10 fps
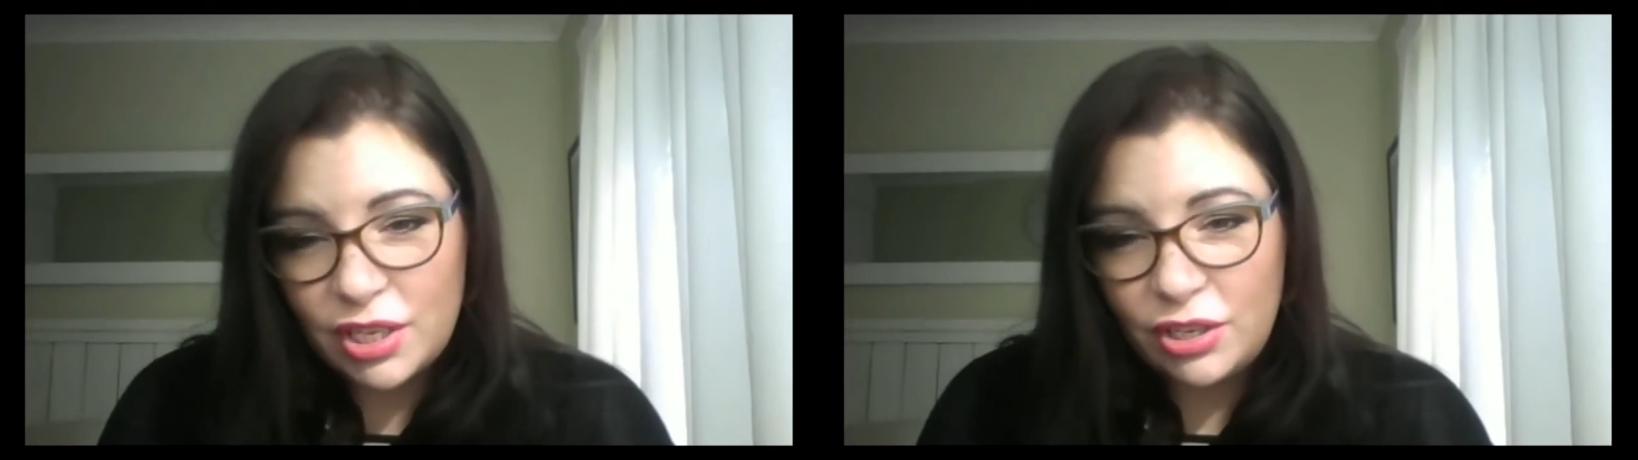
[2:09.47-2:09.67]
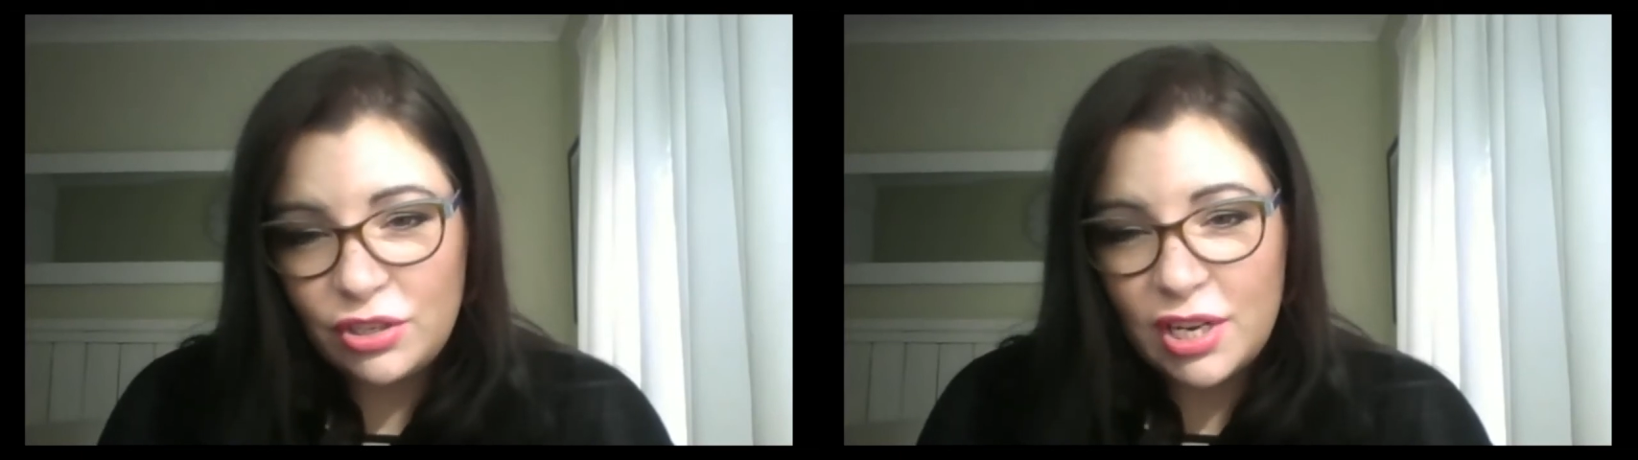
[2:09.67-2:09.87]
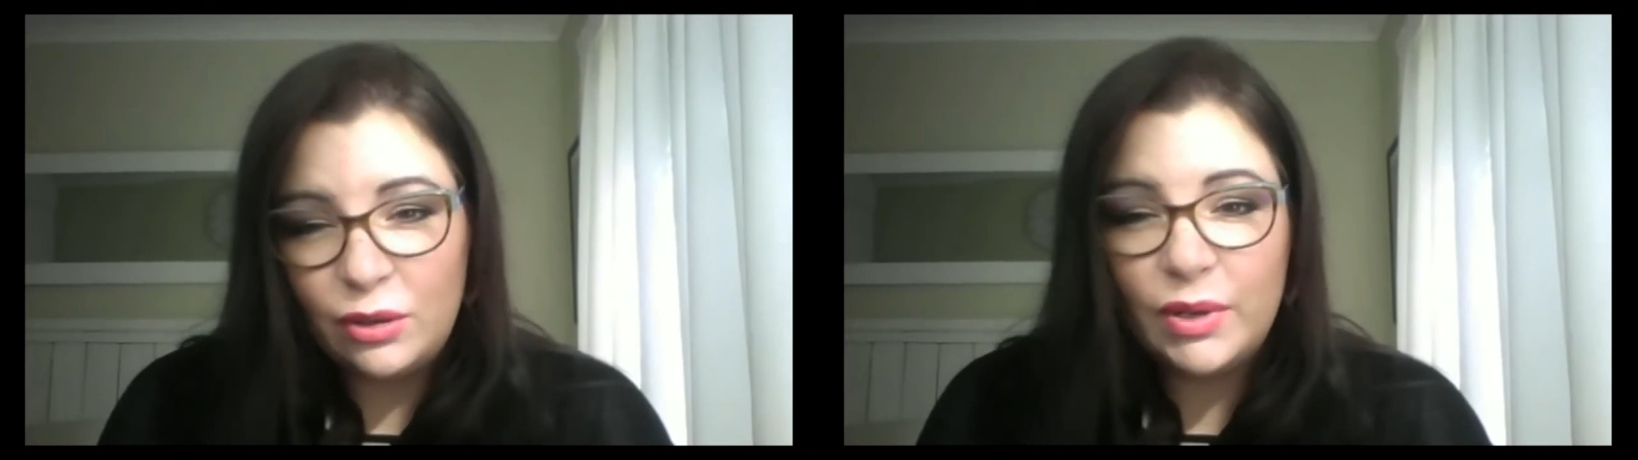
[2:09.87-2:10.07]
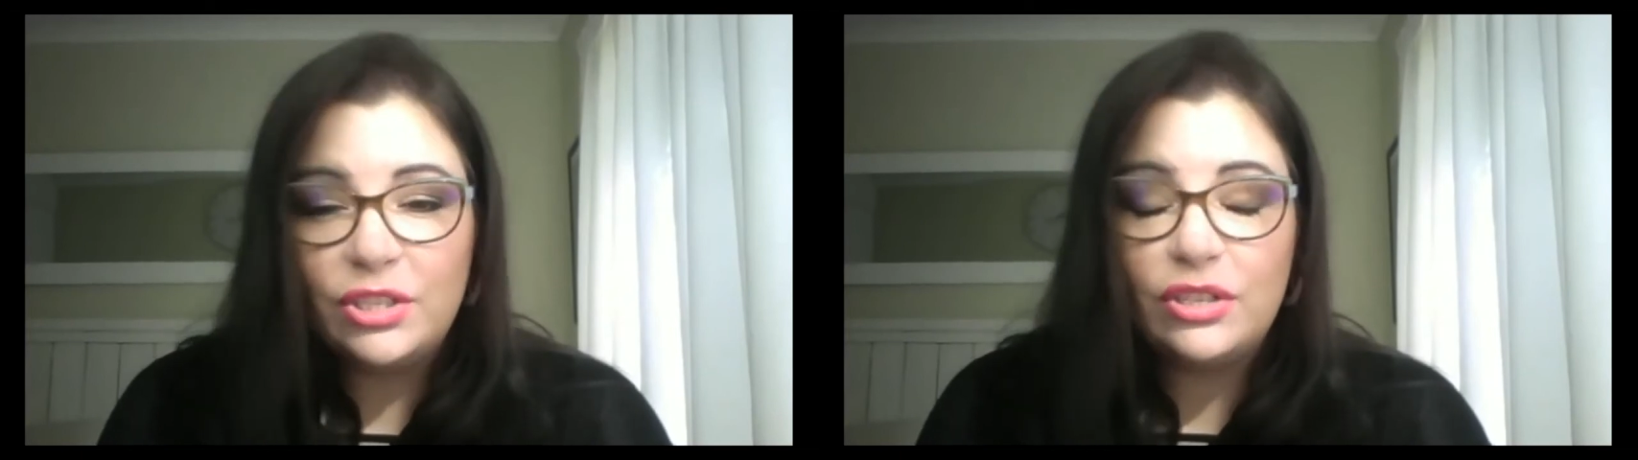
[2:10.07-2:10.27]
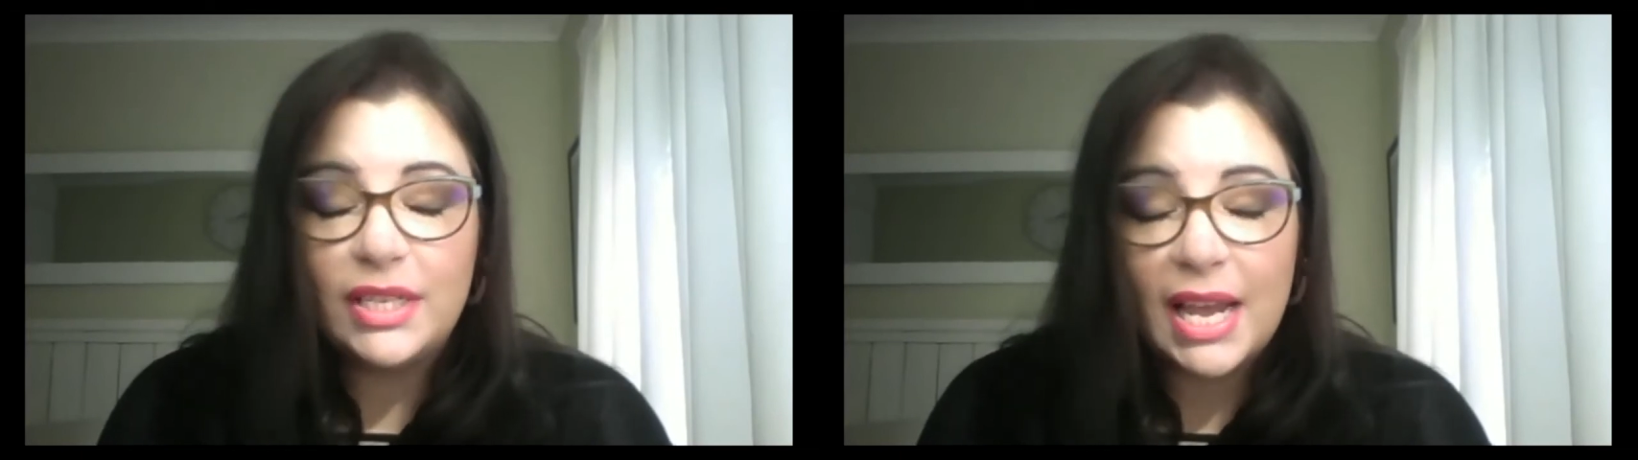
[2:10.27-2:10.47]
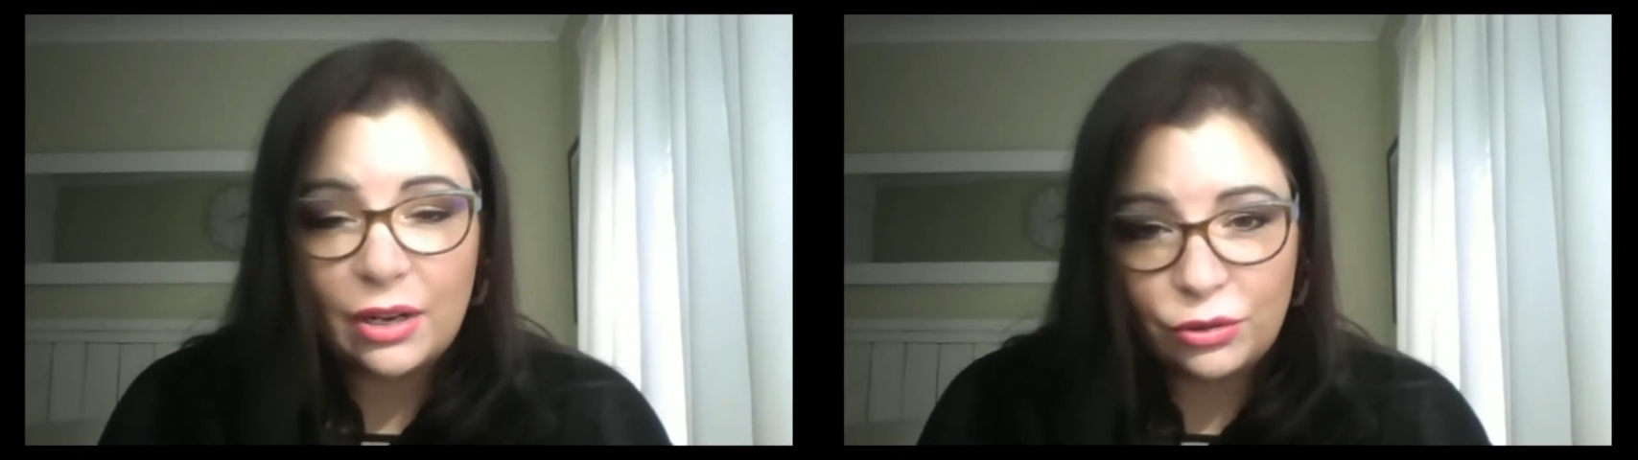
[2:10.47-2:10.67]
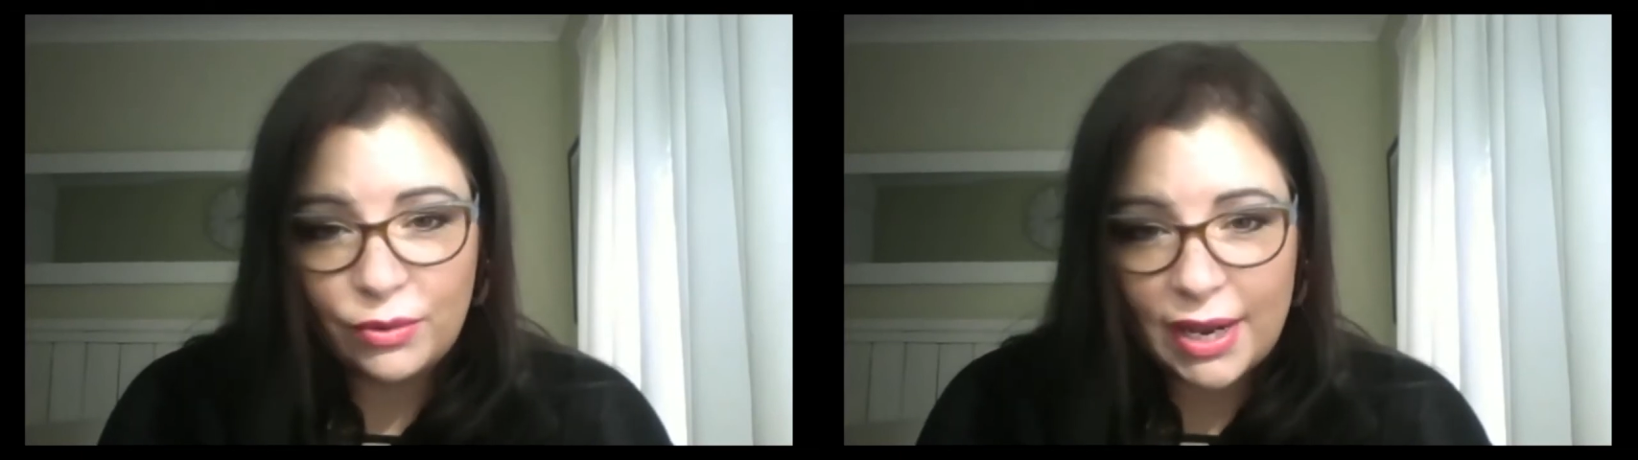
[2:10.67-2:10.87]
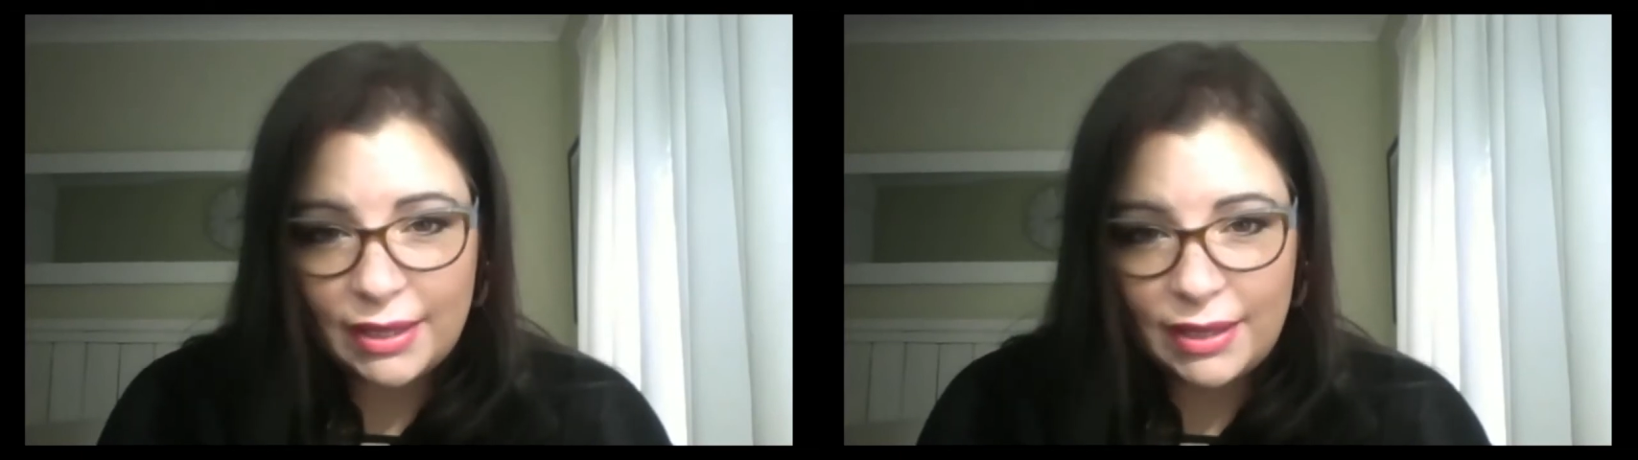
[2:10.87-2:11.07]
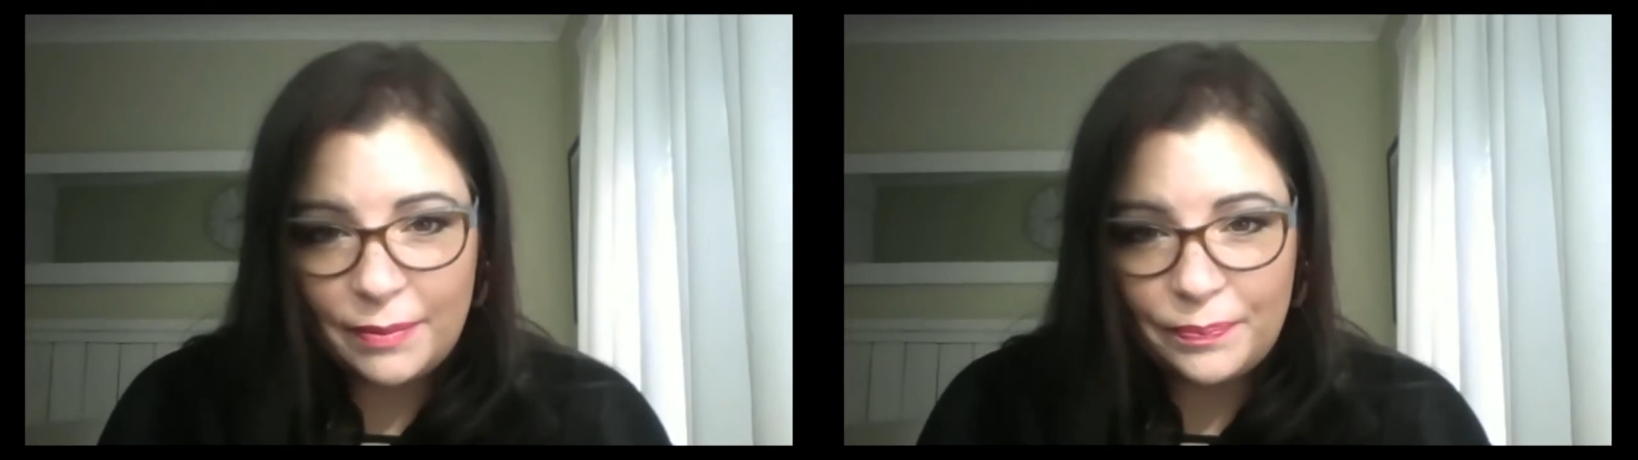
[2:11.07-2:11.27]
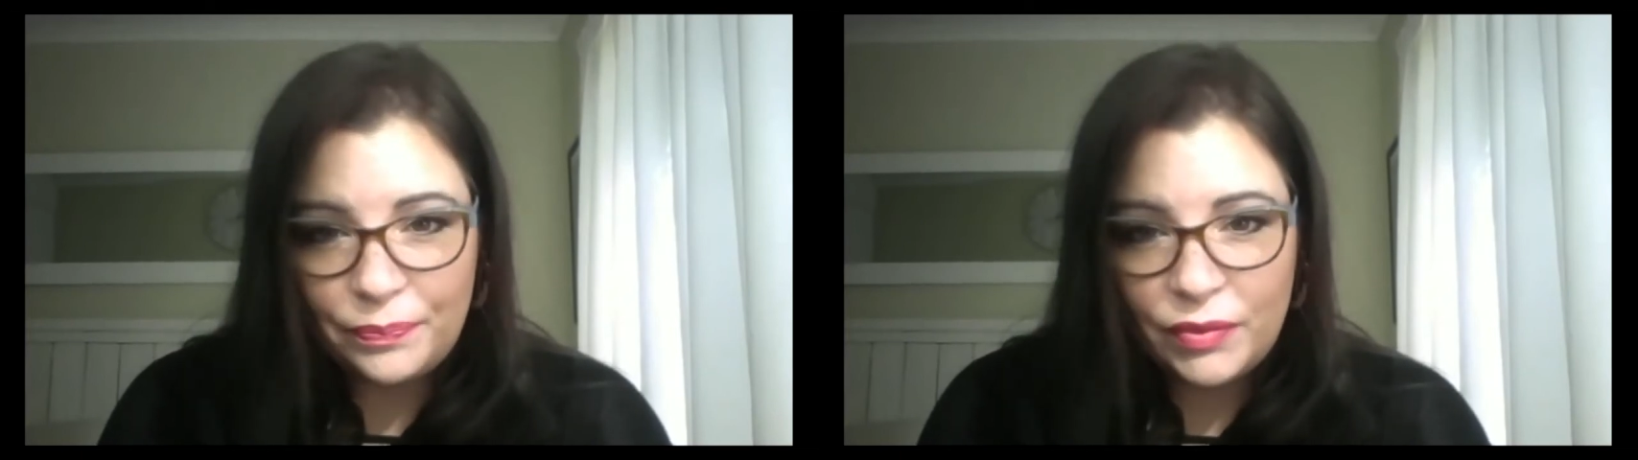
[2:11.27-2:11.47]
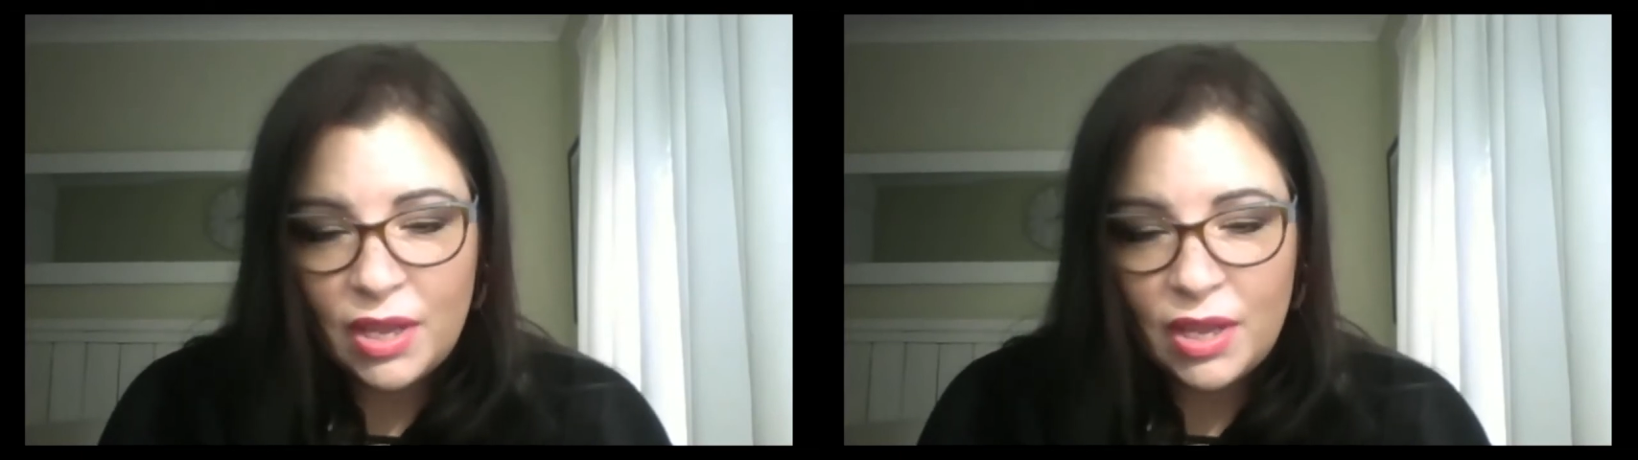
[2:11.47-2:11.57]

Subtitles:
so you don't want to downgrade them.